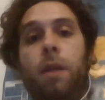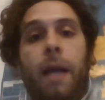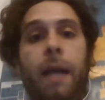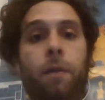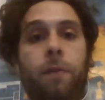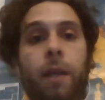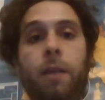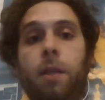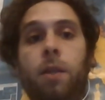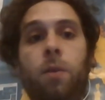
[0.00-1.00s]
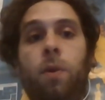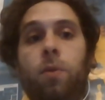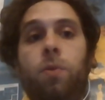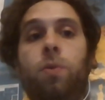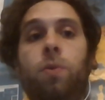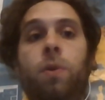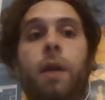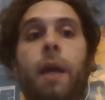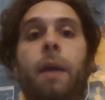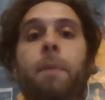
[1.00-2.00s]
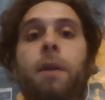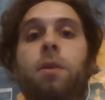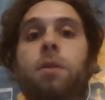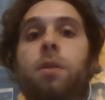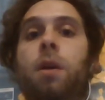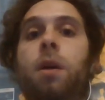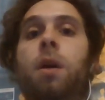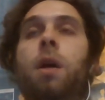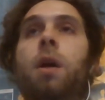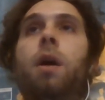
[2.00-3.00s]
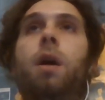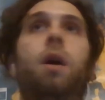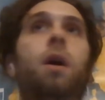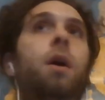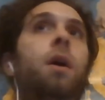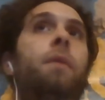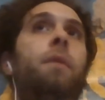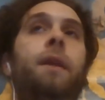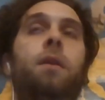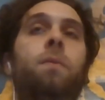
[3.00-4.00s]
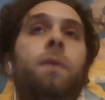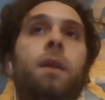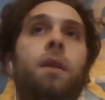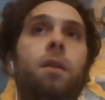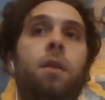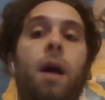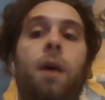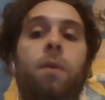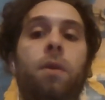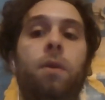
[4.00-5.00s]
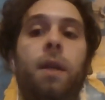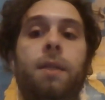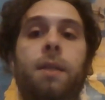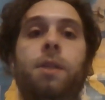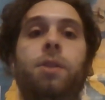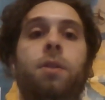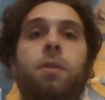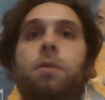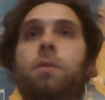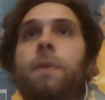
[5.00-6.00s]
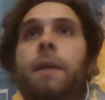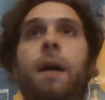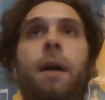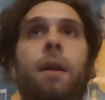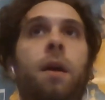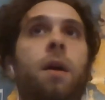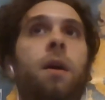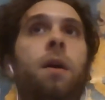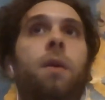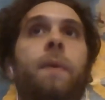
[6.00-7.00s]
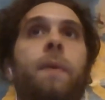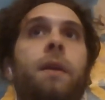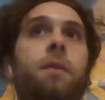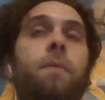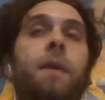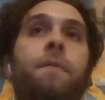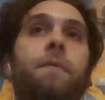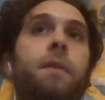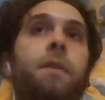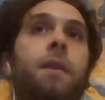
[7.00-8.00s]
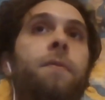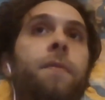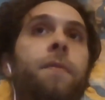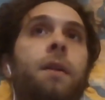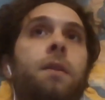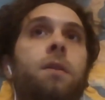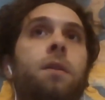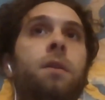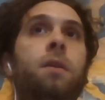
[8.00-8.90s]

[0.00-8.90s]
the kind of things that you want to do, okay? Because I mean, within our organizations, we have different